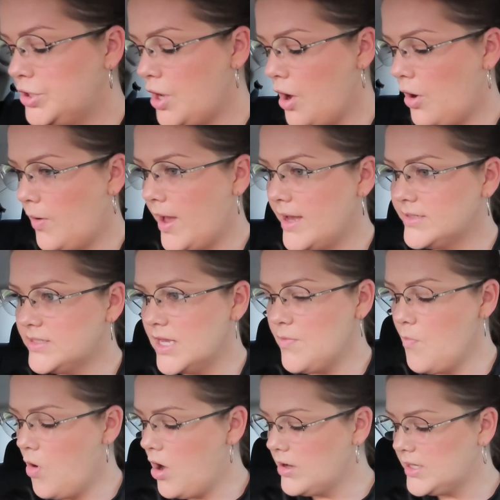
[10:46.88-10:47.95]
So as
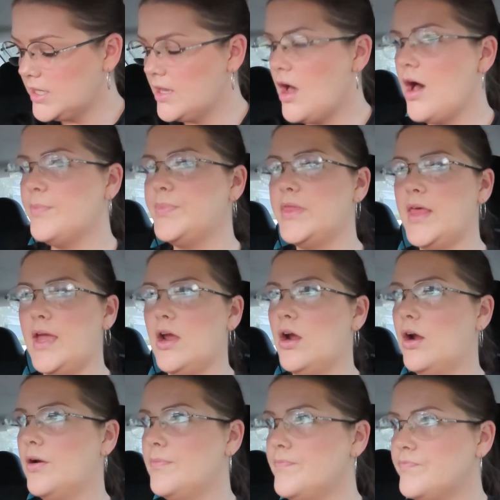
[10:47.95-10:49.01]
I'm walking up
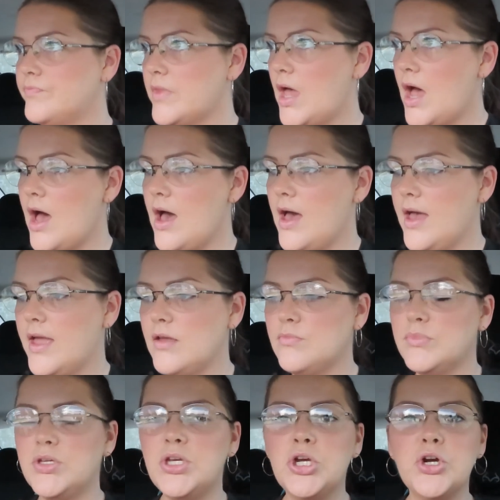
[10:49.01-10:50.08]
there,
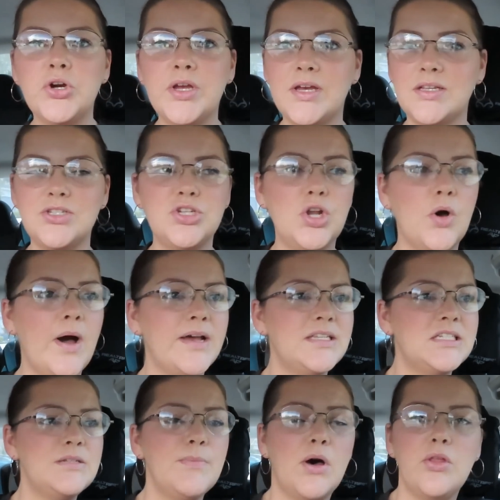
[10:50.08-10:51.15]
I'm curious, you know, I
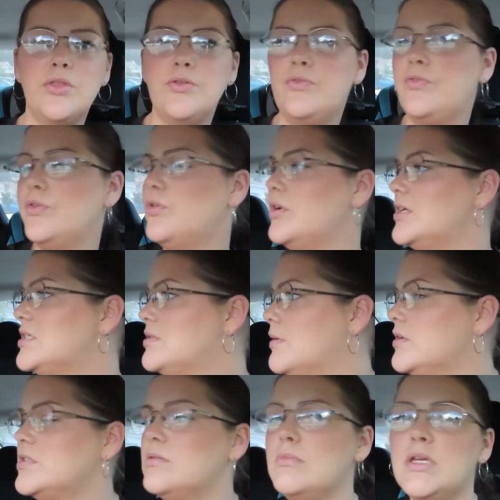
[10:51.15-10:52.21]
smell the food, it
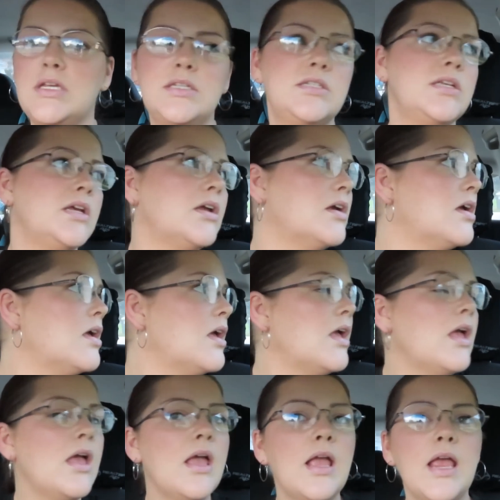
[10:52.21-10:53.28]
smells amazing.
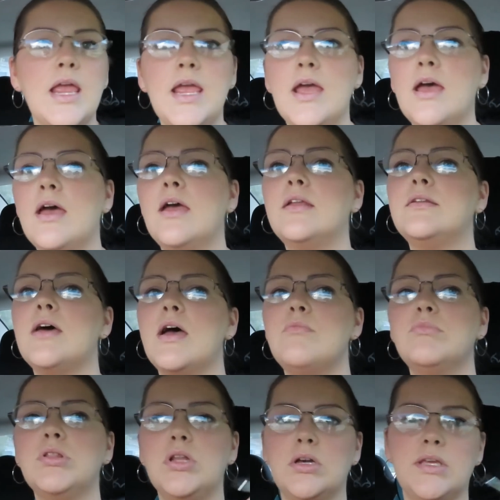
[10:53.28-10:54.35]
And
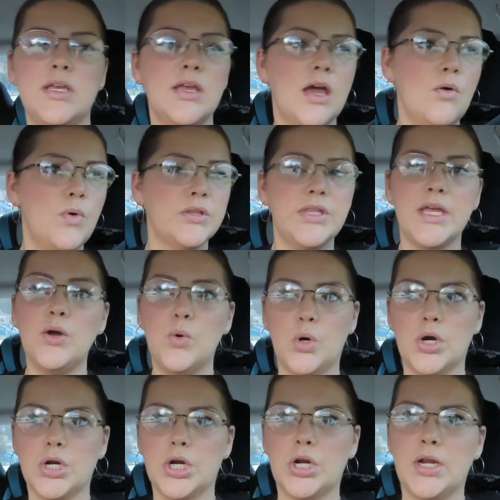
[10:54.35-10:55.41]
I'm looking at what they
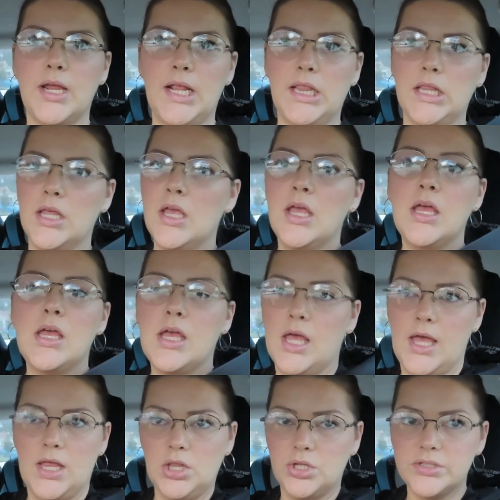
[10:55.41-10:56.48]
ordered, it,
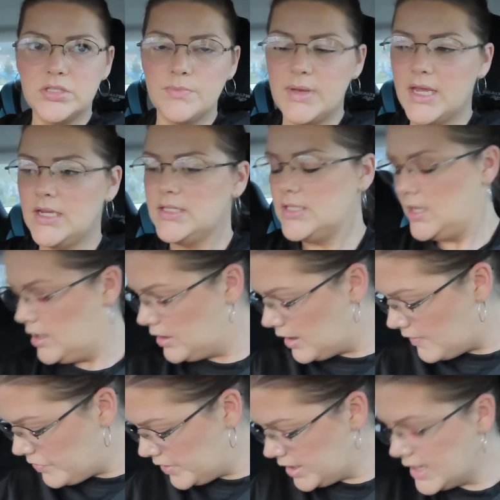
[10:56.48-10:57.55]
it looked amazing,
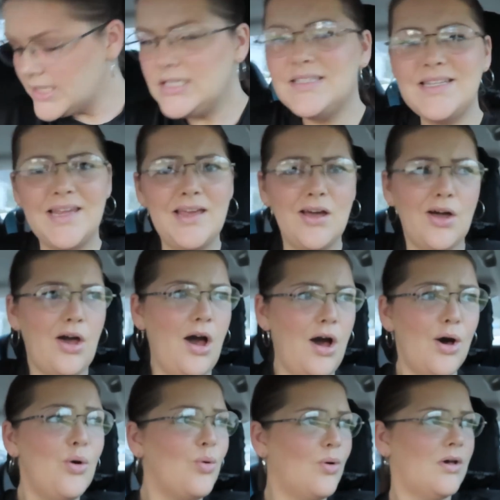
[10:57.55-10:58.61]
and then I see a
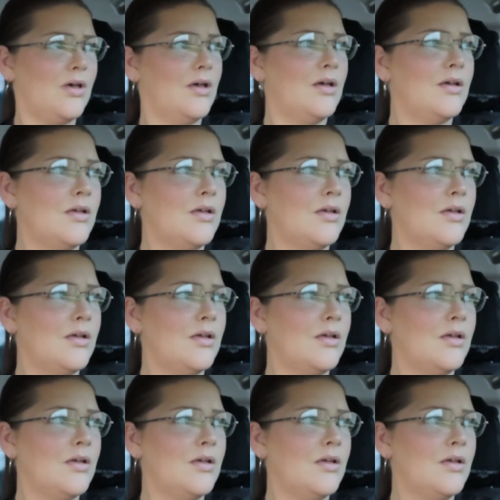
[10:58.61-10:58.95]
Coke.